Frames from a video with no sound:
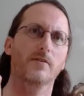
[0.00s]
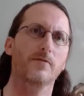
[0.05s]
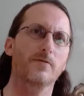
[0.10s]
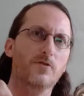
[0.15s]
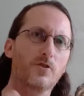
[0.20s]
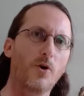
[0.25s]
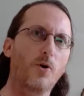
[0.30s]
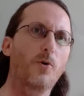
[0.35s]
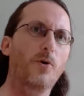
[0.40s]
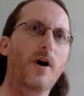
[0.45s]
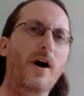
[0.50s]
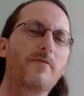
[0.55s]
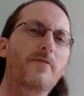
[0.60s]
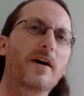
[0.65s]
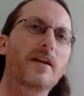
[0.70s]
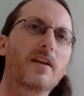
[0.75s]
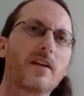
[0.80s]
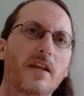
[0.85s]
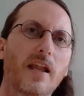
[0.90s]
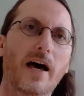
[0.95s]
So I've
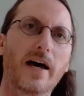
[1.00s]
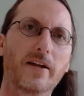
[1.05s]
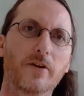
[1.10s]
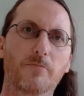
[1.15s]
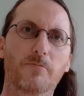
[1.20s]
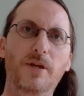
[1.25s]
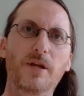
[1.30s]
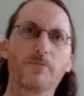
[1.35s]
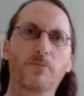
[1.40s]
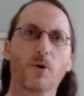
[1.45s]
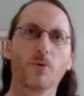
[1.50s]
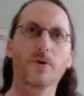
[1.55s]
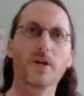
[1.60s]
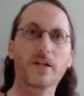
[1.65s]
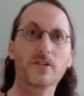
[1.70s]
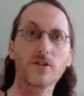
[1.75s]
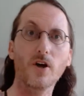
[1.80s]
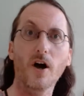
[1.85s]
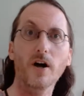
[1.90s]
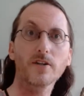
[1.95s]
had a lot of people when I
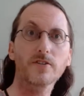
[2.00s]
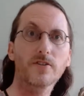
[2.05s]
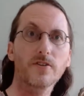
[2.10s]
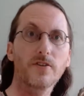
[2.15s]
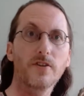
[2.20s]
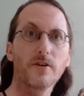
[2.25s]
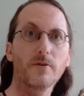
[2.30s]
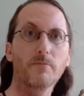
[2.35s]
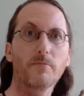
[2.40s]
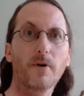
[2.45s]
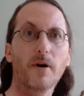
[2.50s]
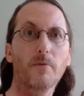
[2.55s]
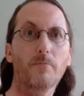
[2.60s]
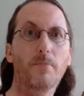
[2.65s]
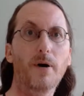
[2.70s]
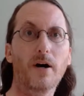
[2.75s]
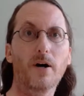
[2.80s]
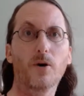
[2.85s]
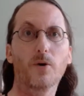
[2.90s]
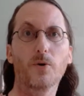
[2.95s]
talk to them
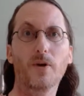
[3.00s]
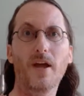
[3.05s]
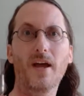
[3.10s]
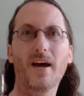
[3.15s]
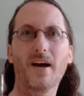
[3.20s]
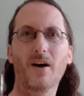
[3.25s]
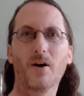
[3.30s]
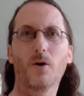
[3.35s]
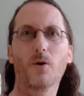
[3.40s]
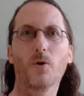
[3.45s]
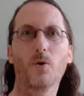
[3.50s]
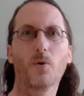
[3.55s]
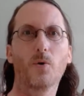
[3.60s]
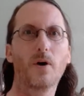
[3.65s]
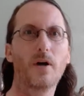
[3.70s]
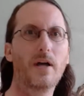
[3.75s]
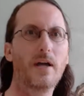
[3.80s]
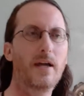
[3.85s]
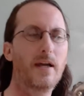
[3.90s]
about how